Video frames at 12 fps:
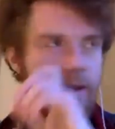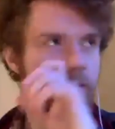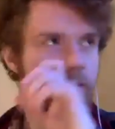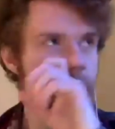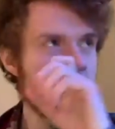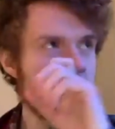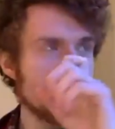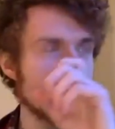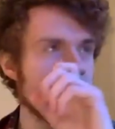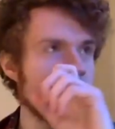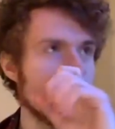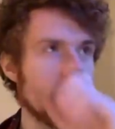reminds
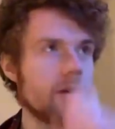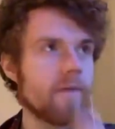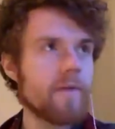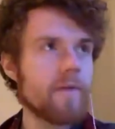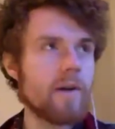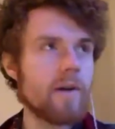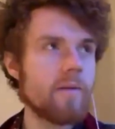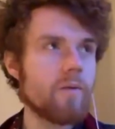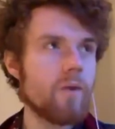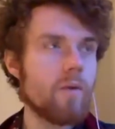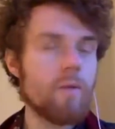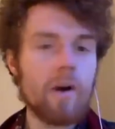me of a lot of
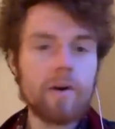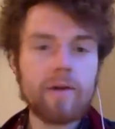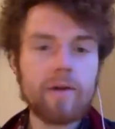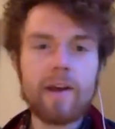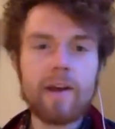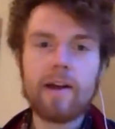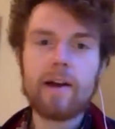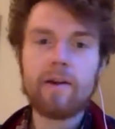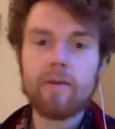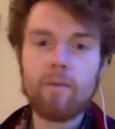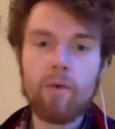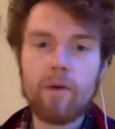modern day kind
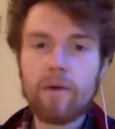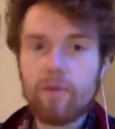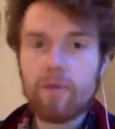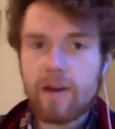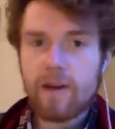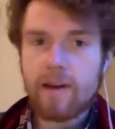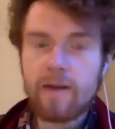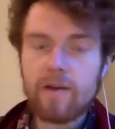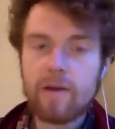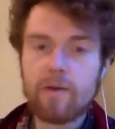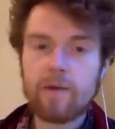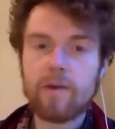of more 3D
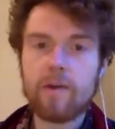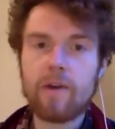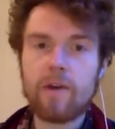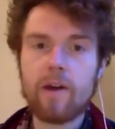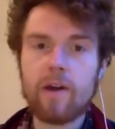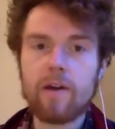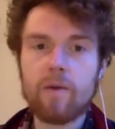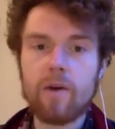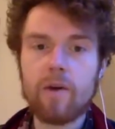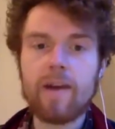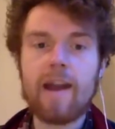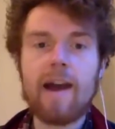secret societies
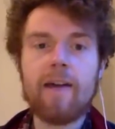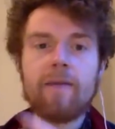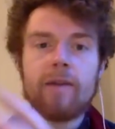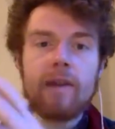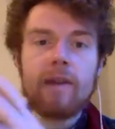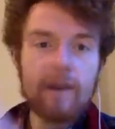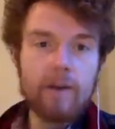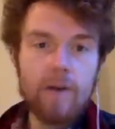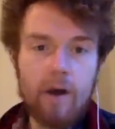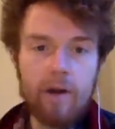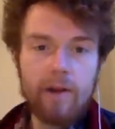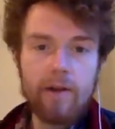where they have the hidden
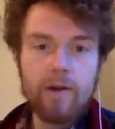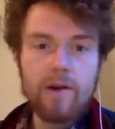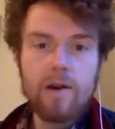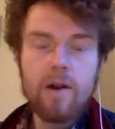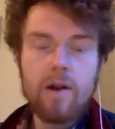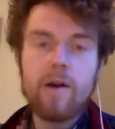knowledge.